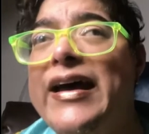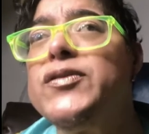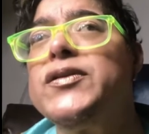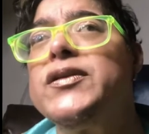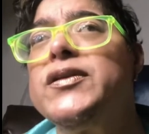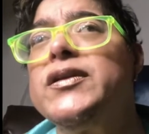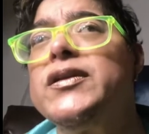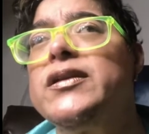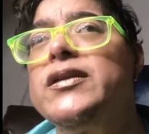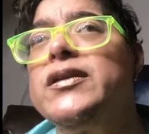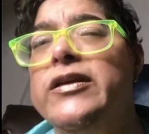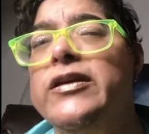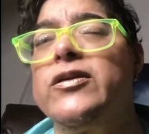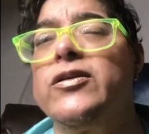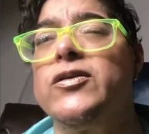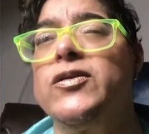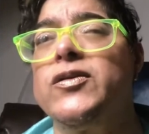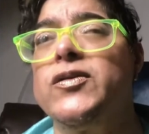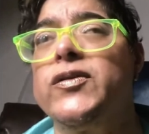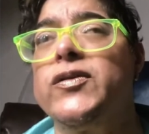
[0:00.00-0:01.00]
And
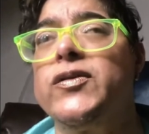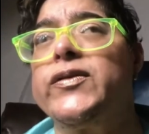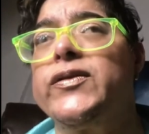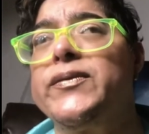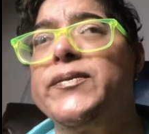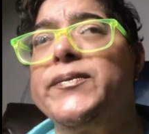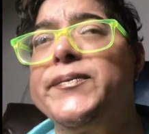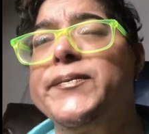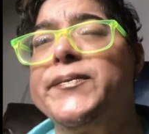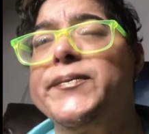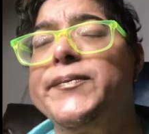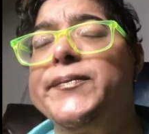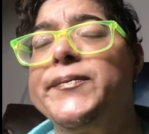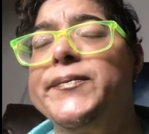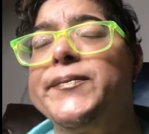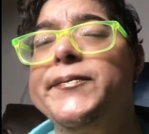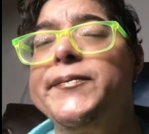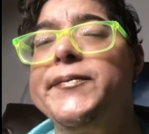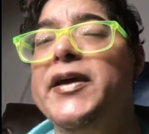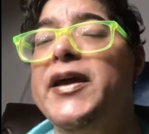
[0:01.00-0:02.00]
then it
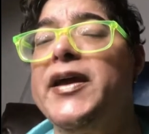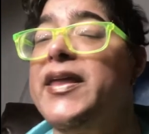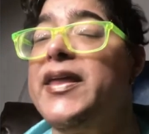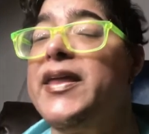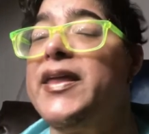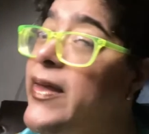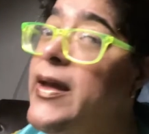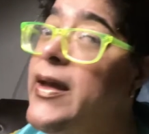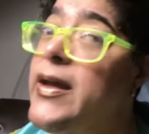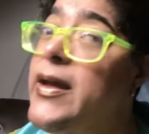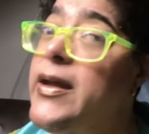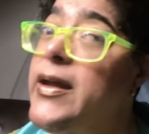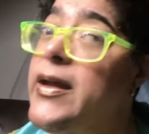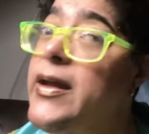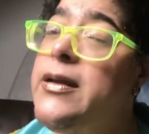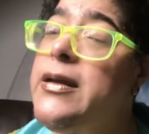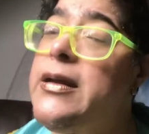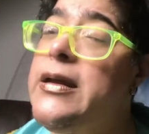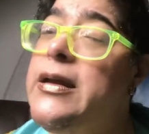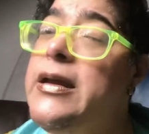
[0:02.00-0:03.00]
makes a funeral
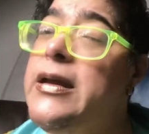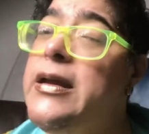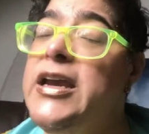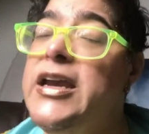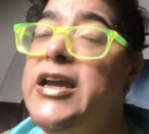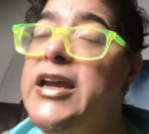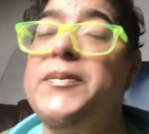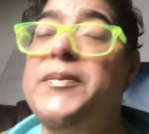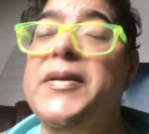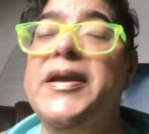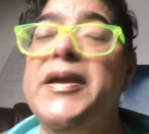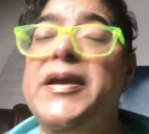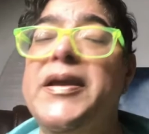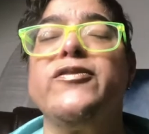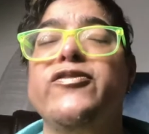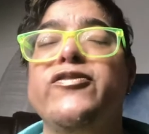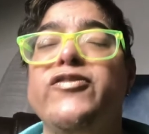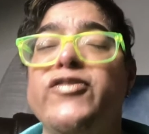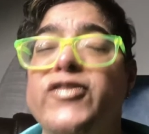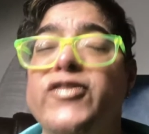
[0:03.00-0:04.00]
pyre, and with a
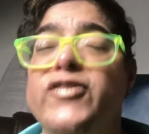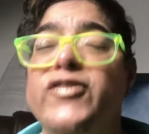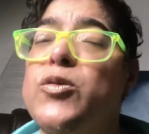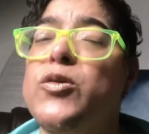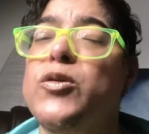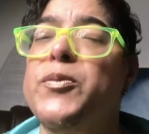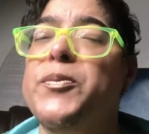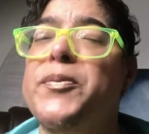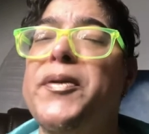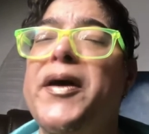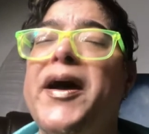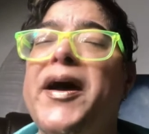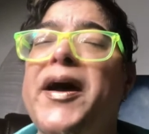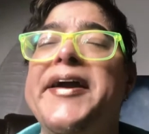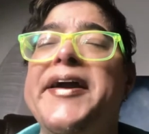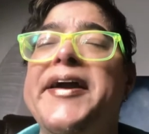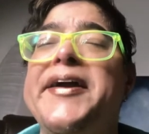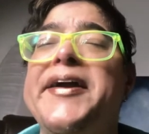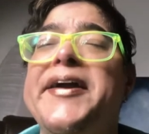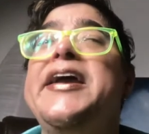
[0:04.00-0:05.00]
clap of its
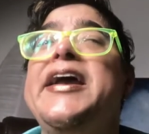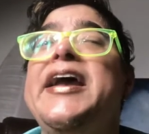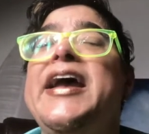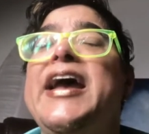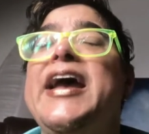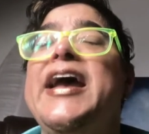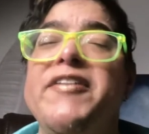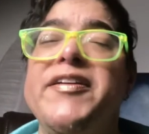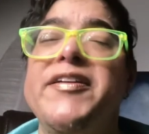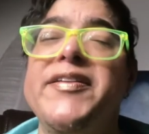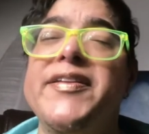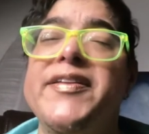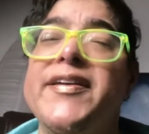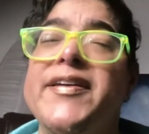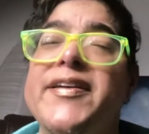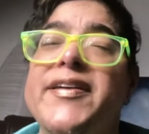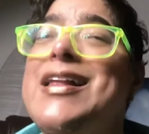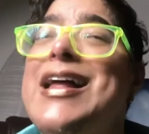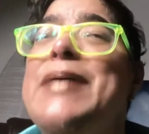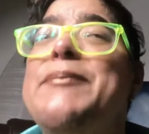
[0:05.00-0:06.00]
wings,
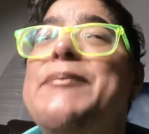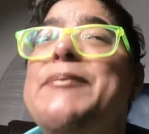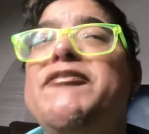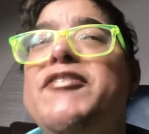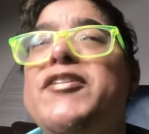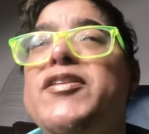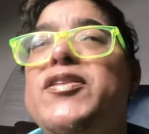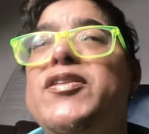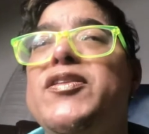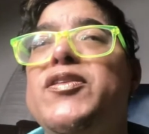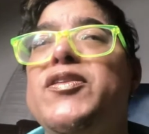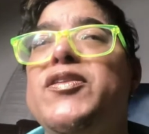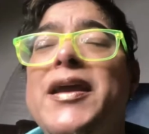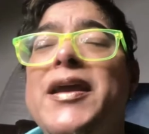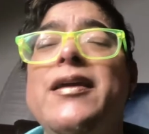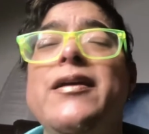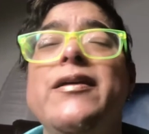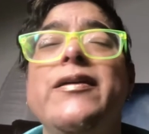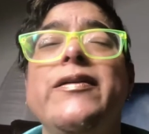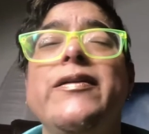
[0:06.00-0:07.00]
it dies
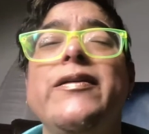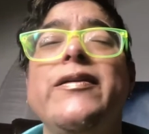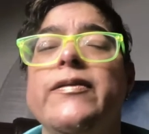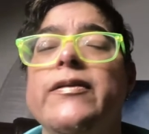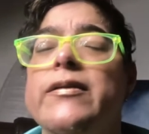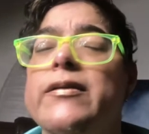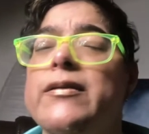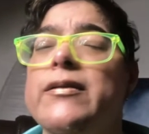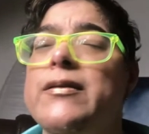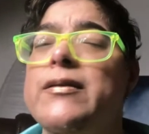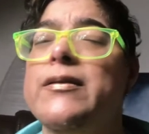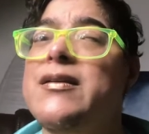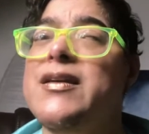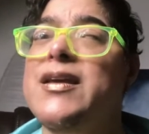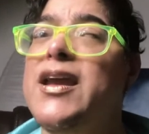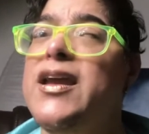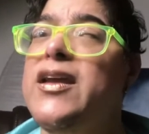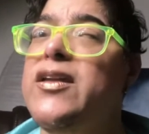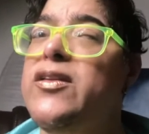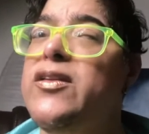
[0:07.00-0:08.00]
in a giant
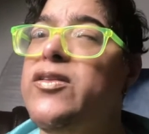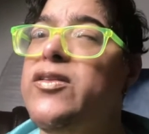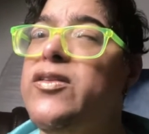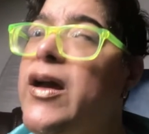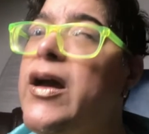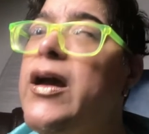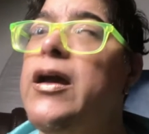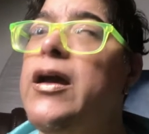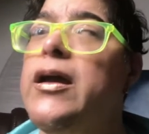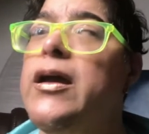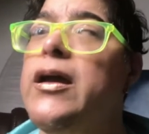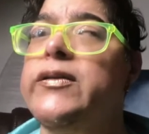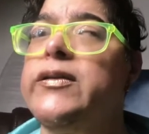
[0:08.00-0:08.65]
blaze.